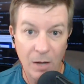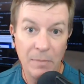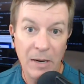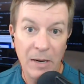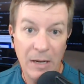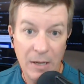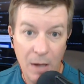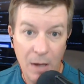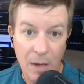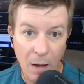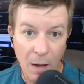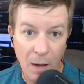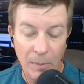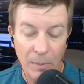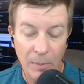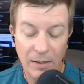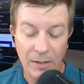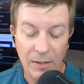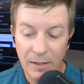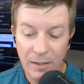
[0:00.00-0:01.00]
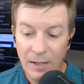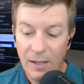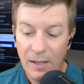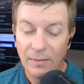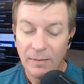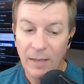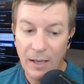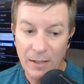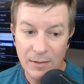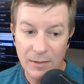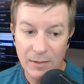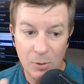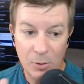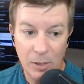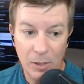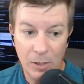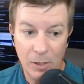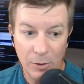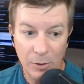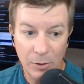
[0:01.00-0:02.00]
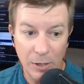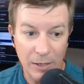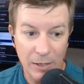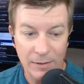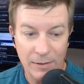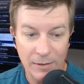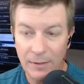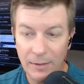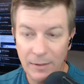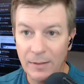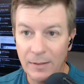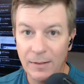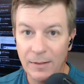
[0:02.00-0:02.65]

Meetup and things do get crazy.